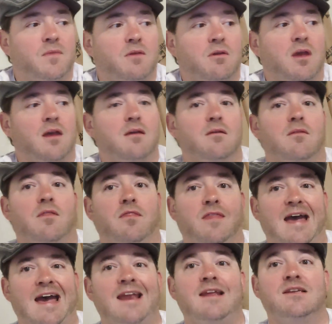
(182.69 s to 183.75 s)
okay,
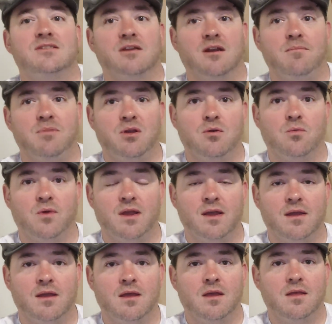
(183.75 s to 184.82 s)
that is going to be a
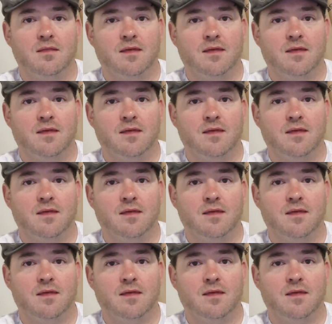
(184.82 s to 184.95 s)
rig